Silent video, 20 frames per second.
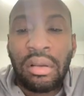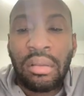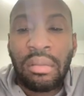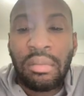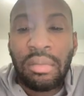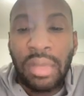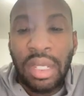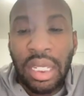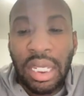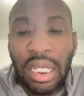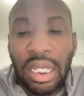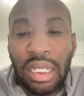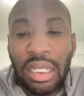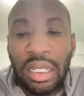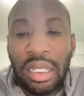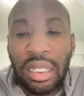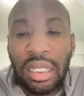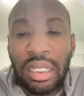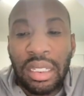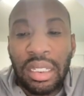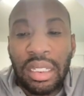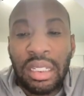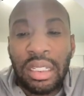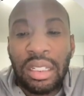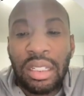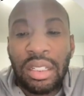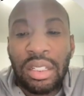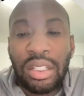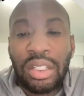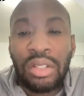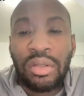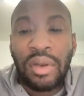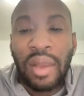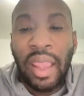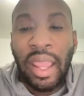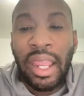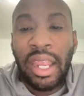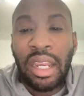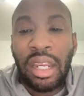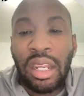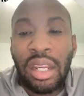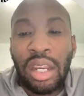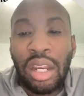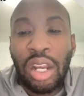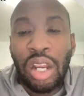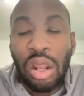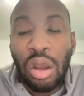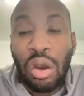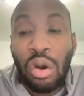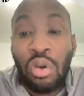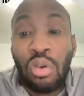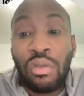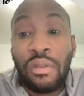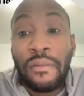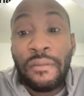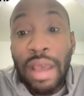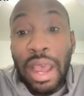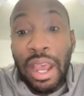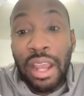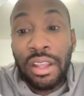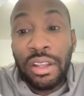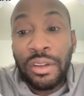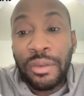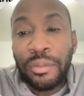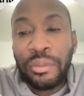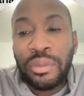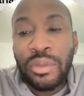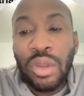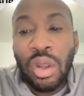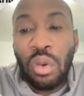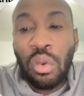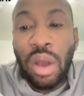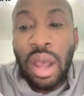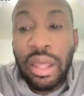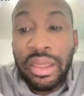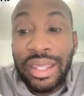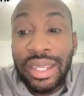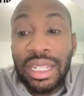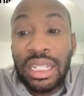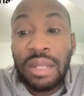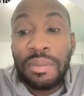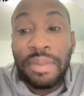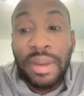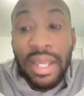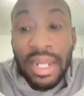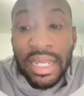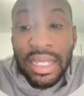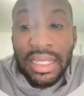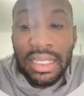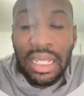mean to a known value, while the independent